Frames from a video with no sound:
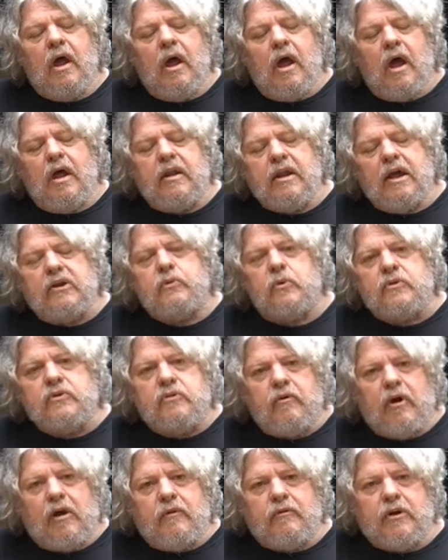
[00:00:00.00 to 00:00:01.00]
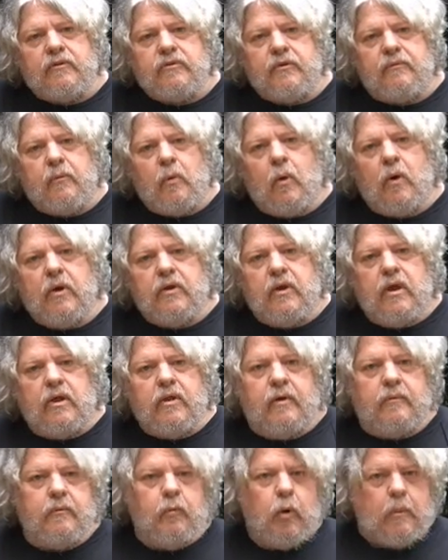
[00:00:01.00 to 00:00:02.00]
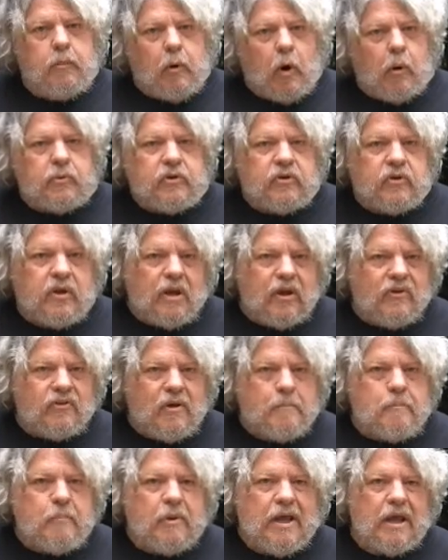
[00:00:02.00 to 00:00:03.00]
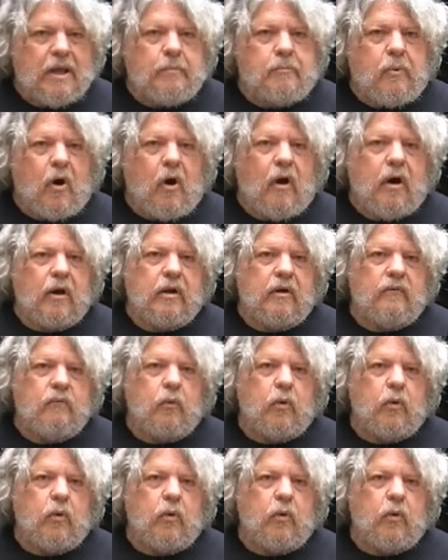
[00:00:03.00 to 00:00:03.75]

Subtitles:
And that's what survival knives are for. Repurposing is a big part of